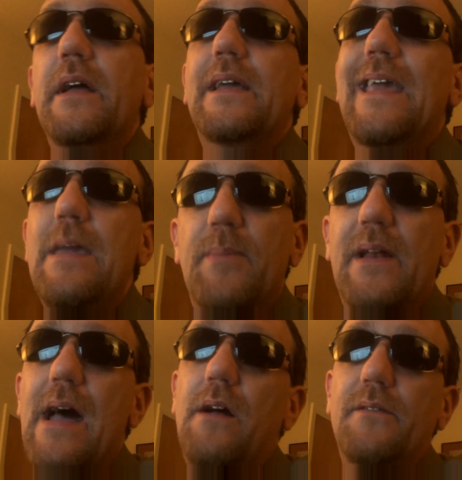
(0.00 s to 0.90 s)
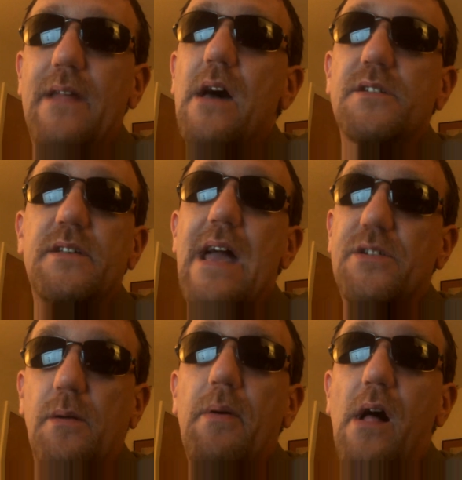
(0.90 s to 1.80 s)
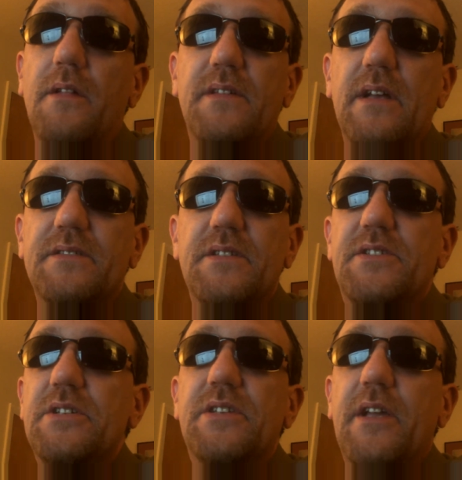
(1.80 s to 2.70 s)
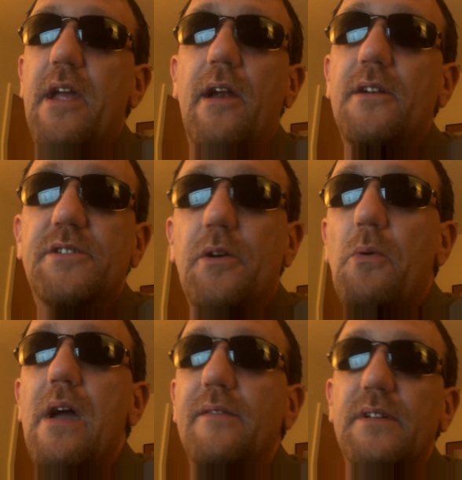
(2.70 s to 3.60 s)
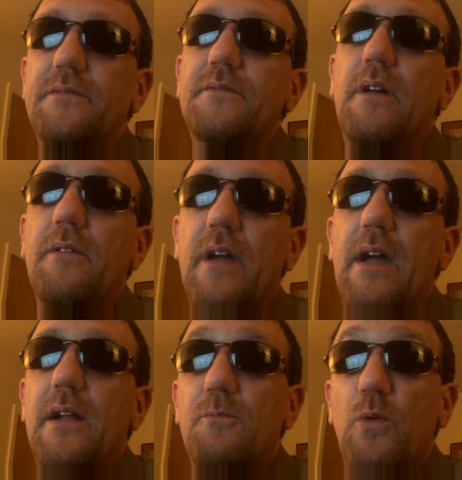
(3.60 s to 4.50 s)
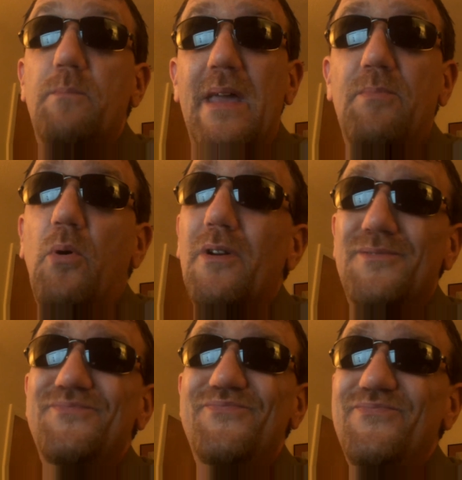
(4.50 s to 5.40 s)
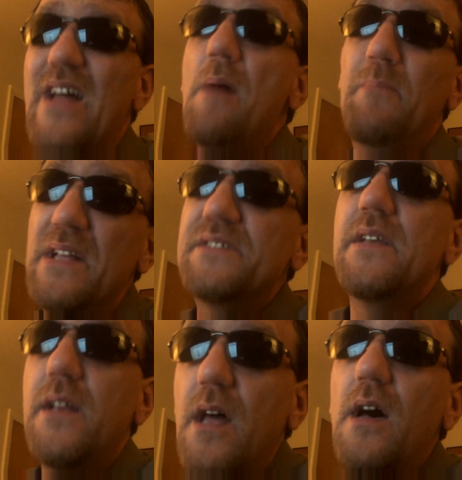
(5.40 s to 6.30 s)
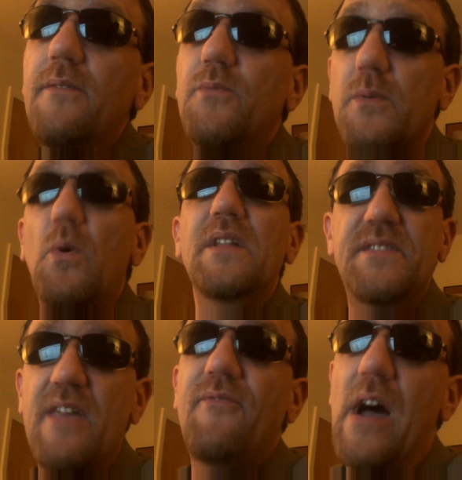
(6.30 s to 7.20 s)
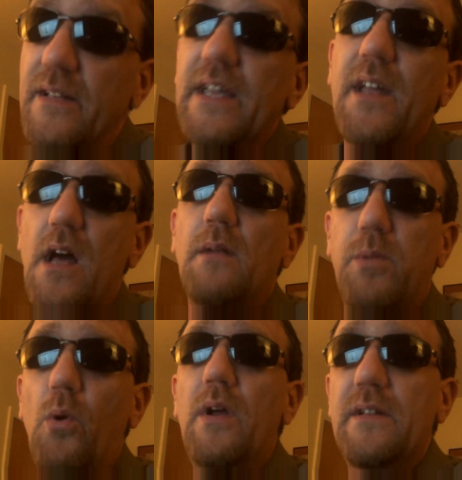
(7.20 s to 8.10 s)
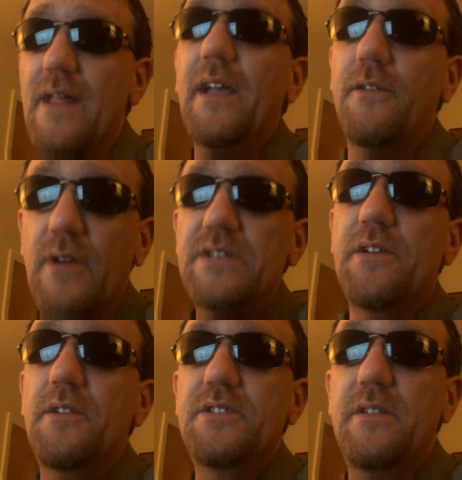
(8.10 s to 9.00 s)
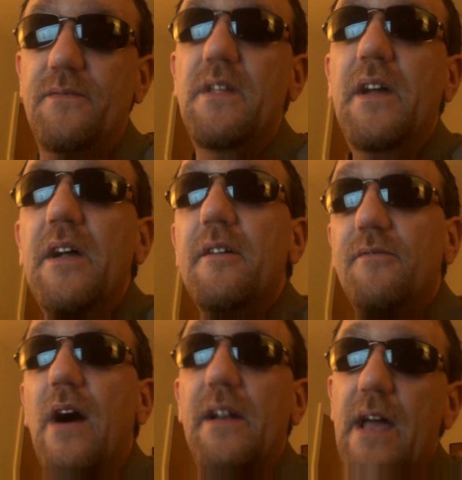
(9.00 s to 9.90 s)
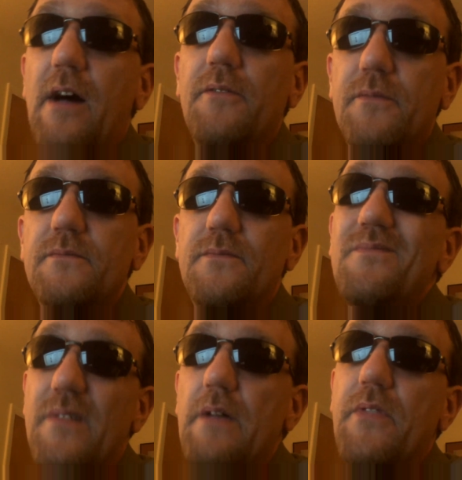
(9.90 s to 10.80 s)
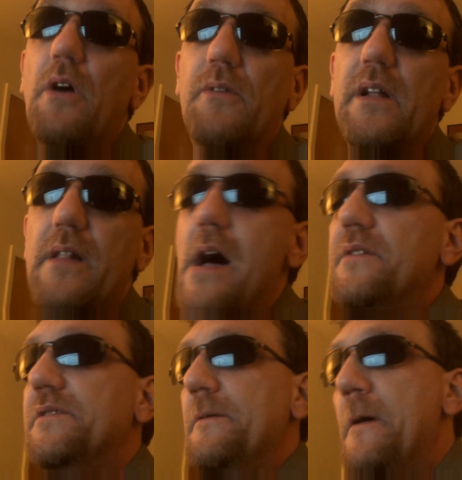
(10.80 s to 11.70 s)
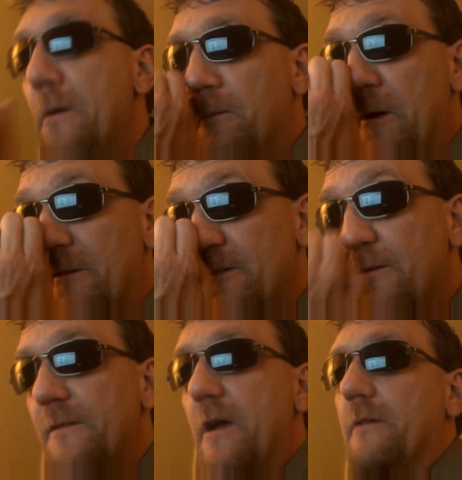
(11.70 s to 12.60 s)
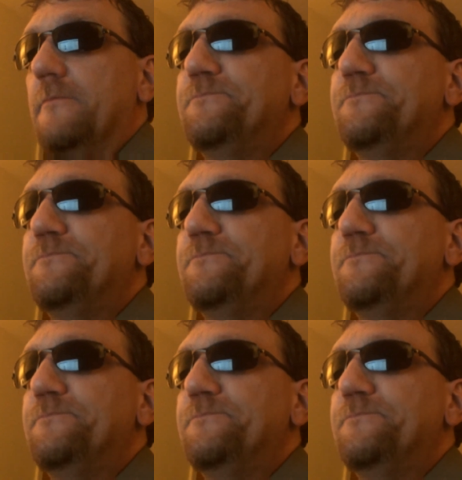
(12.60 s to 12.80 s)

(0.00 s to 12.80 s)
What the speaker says: Keep it out of national politics. It's just a carrot you're waving. Okay, and when people are not busy enough, once they finally get unemployed and they can research it and find out, that they'll realize what you're doing there.